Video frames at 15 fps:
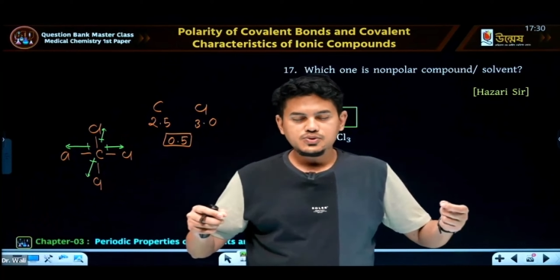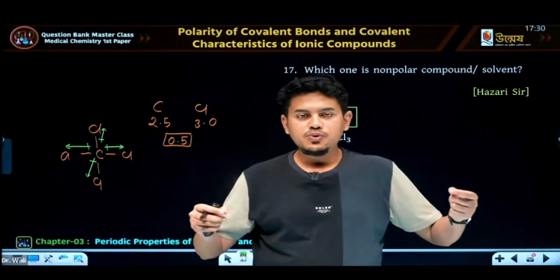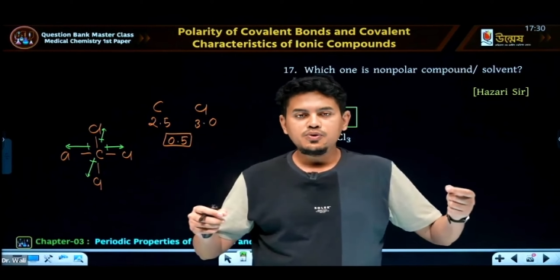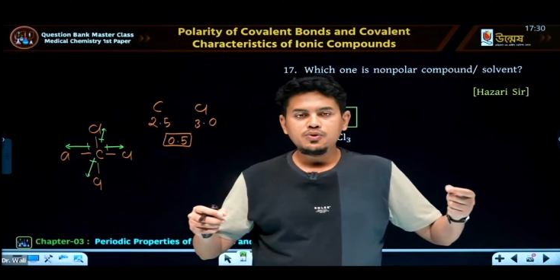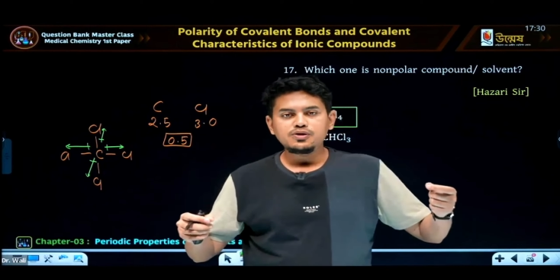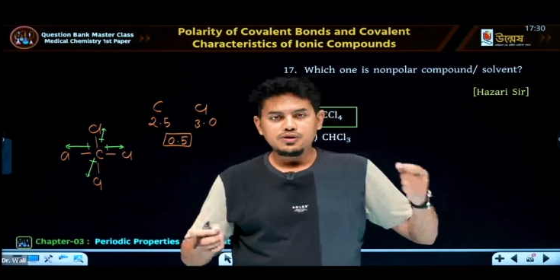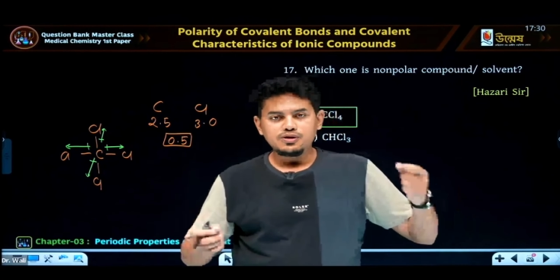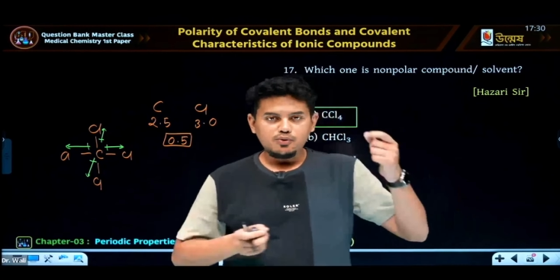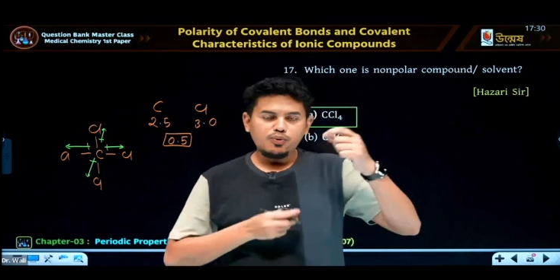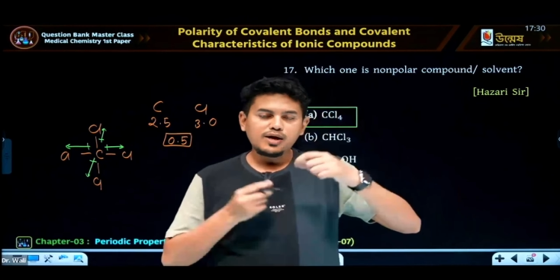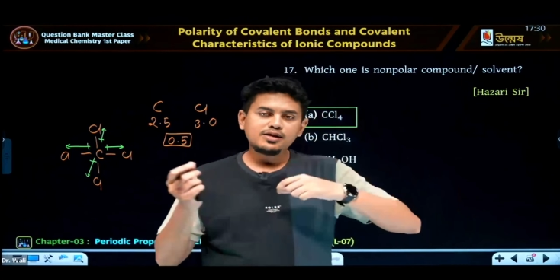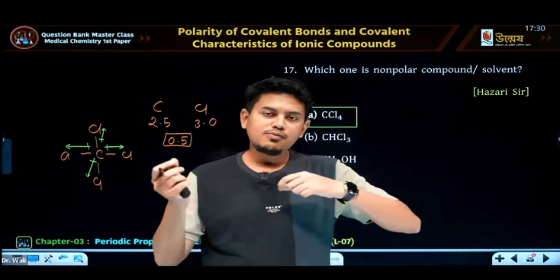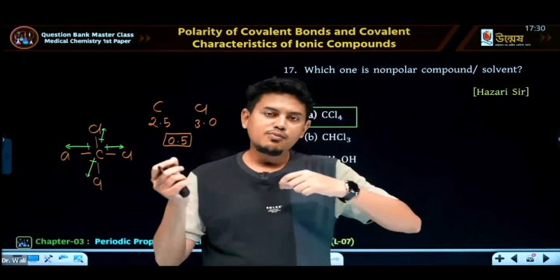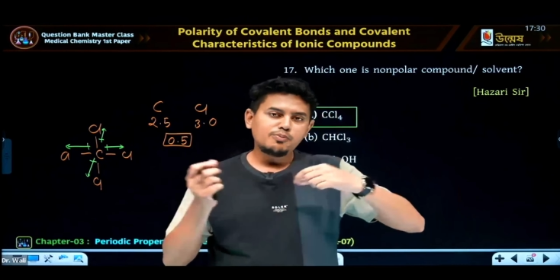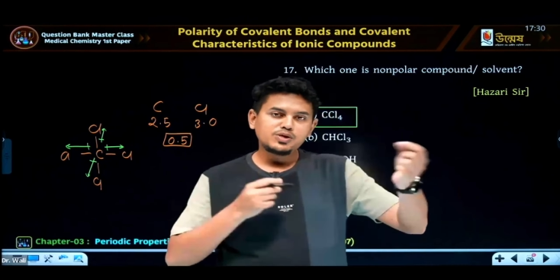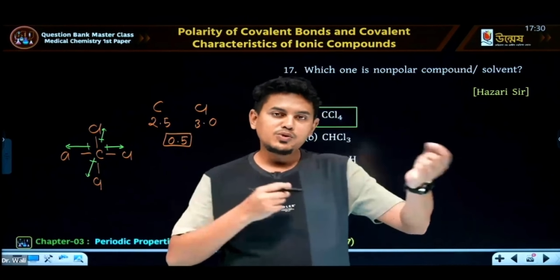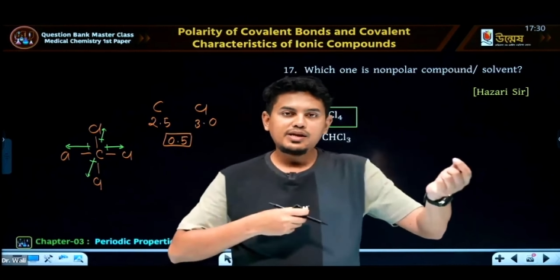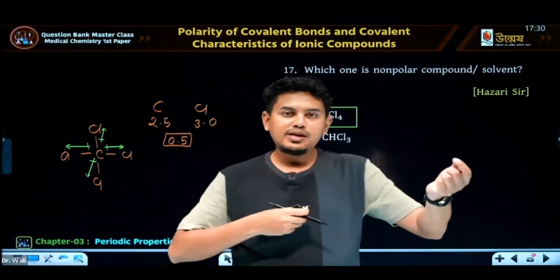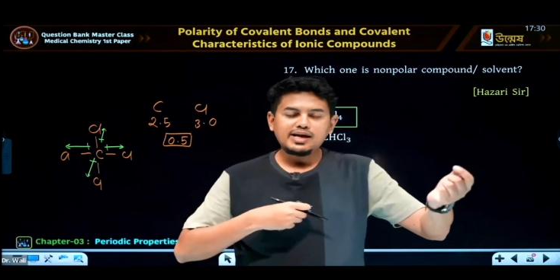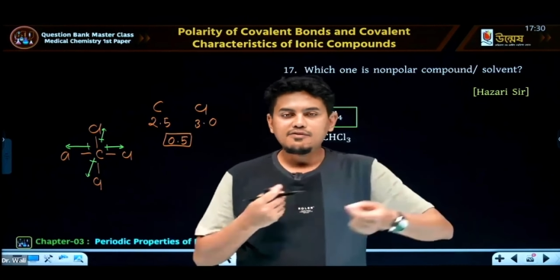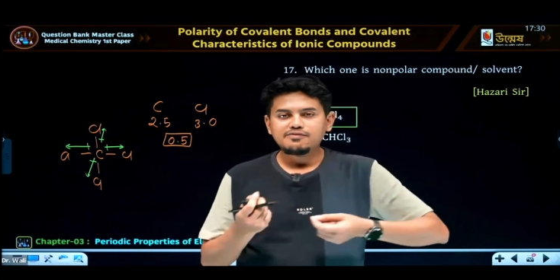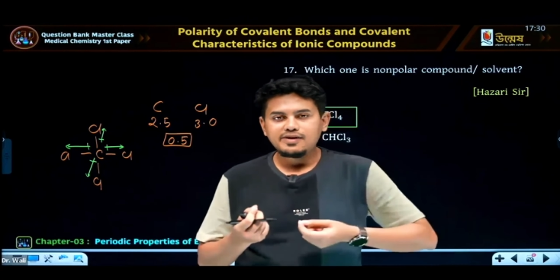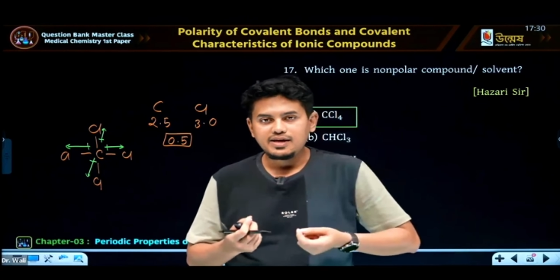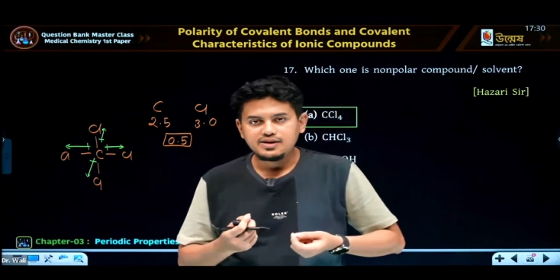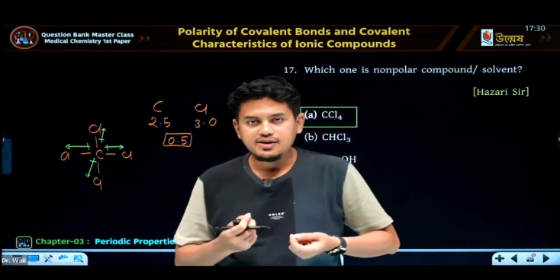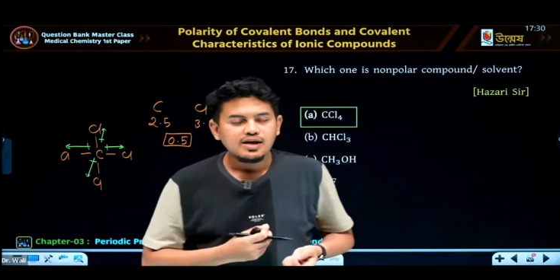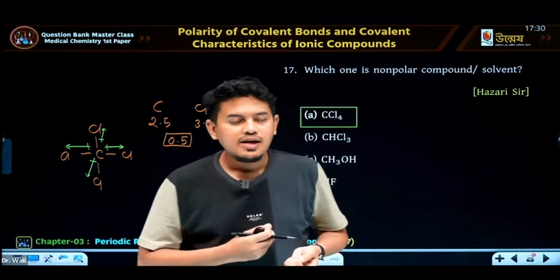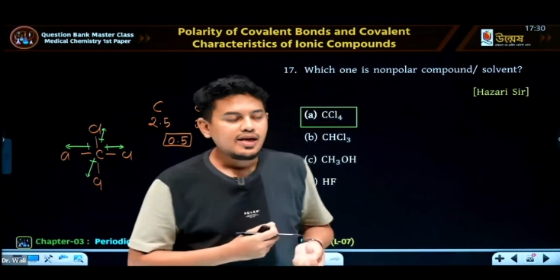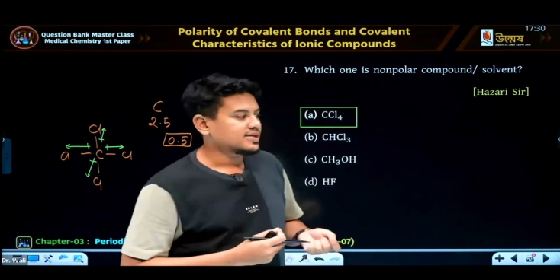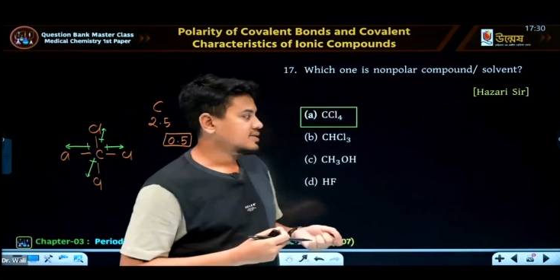So one moment will nullify
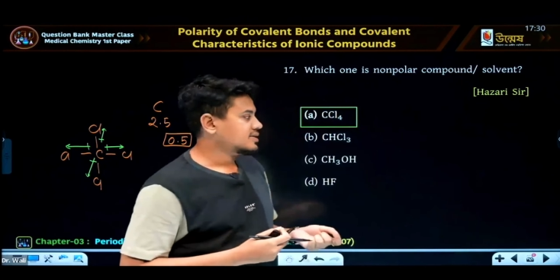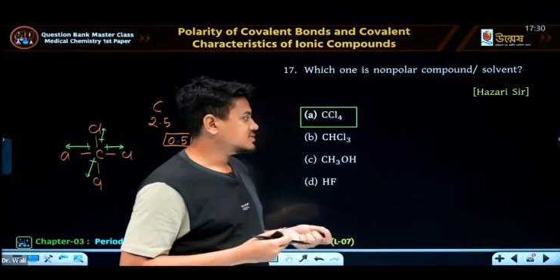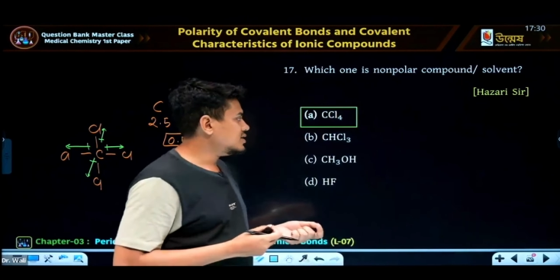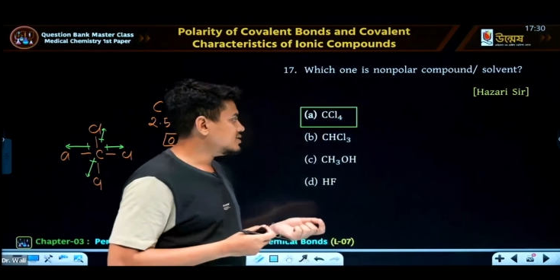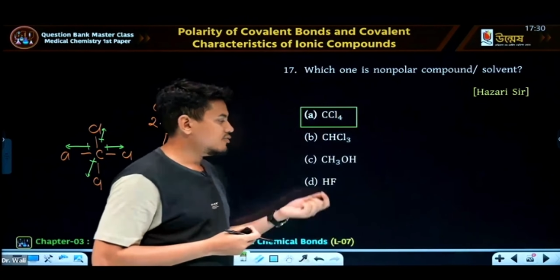other. As a